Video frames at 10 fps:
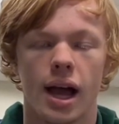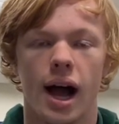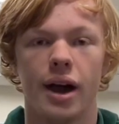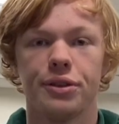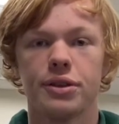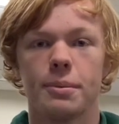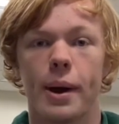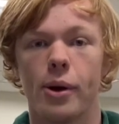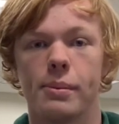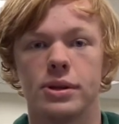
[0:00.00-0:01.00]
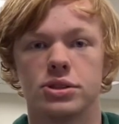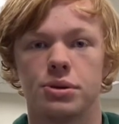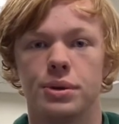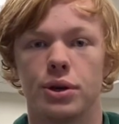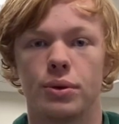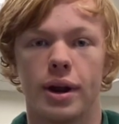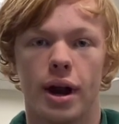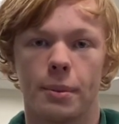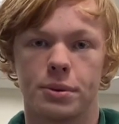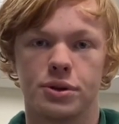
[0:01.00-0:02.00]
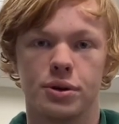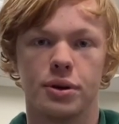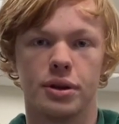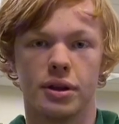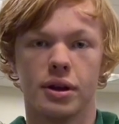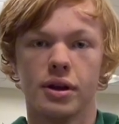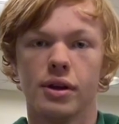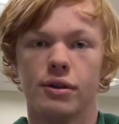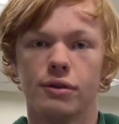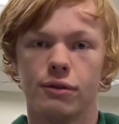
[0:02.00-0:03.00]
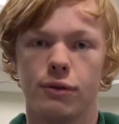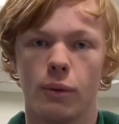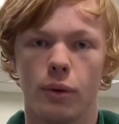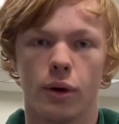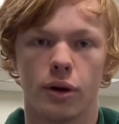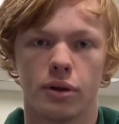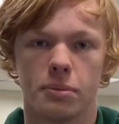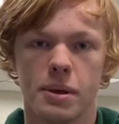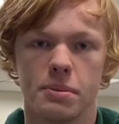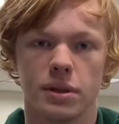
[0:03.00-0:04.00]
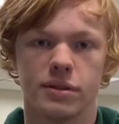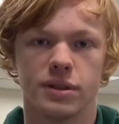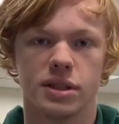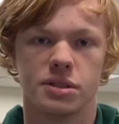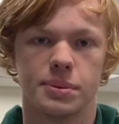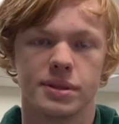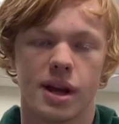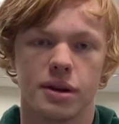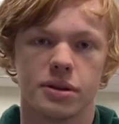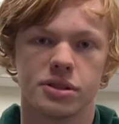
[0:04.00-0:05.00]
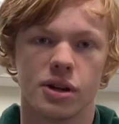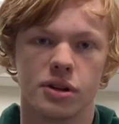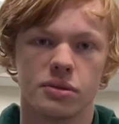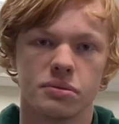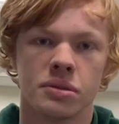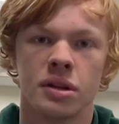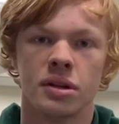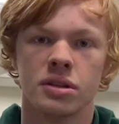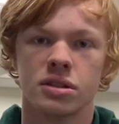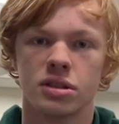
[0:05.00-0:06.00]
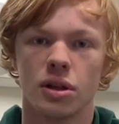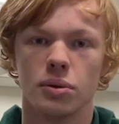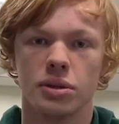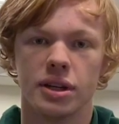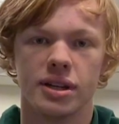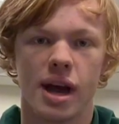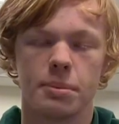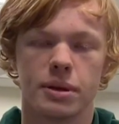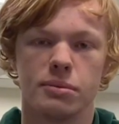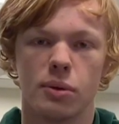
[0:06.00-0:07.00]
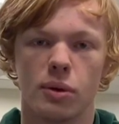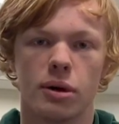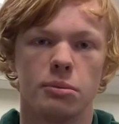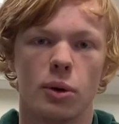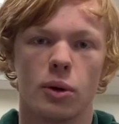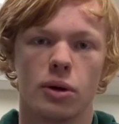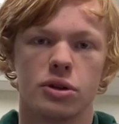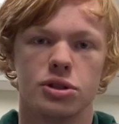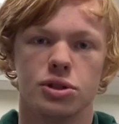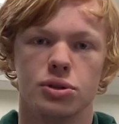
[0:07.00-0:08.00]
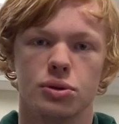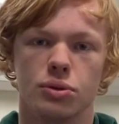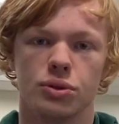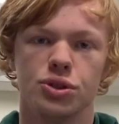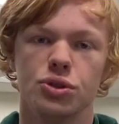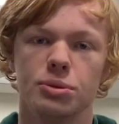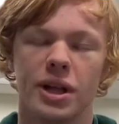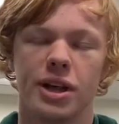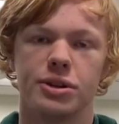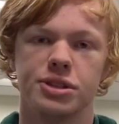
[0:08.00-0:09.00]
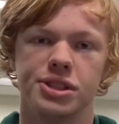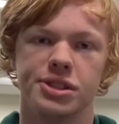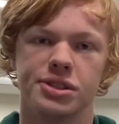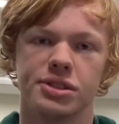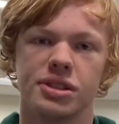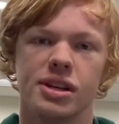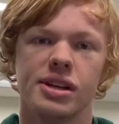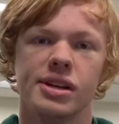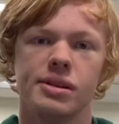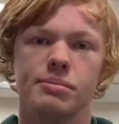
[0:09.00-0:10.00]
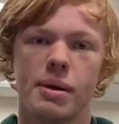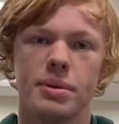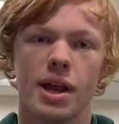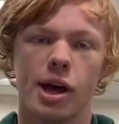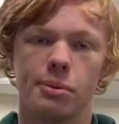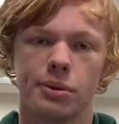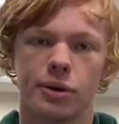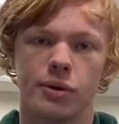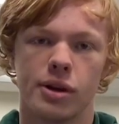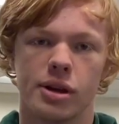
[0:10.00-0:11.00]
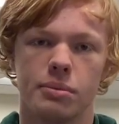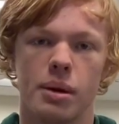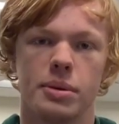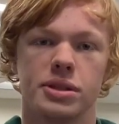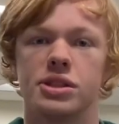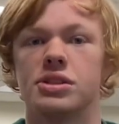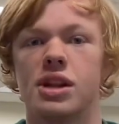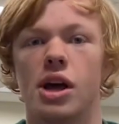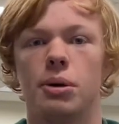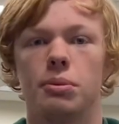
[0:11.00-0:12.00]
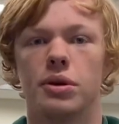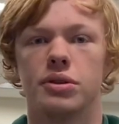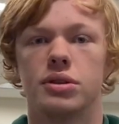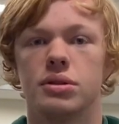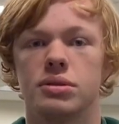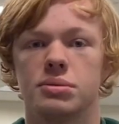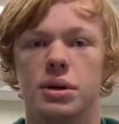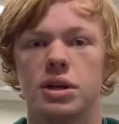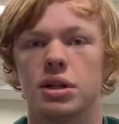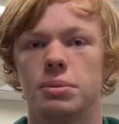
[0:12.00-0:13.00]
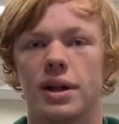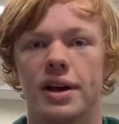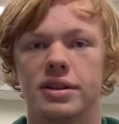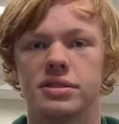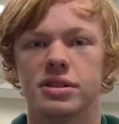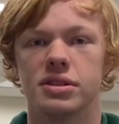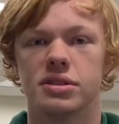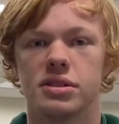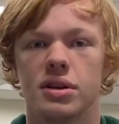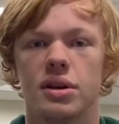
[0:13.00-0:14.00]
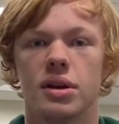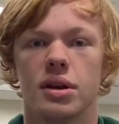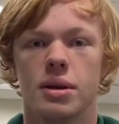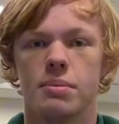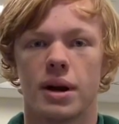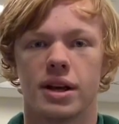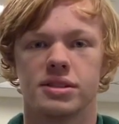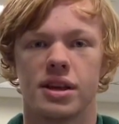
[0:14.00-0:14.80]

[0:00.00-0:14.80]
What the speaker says: I think the Power Bench could be a great opportunity for the people of Elizabethtown to start slowly adapting more and more to renewable energies, maybe to help the grid, maybe it's just to help with small appliances, but I say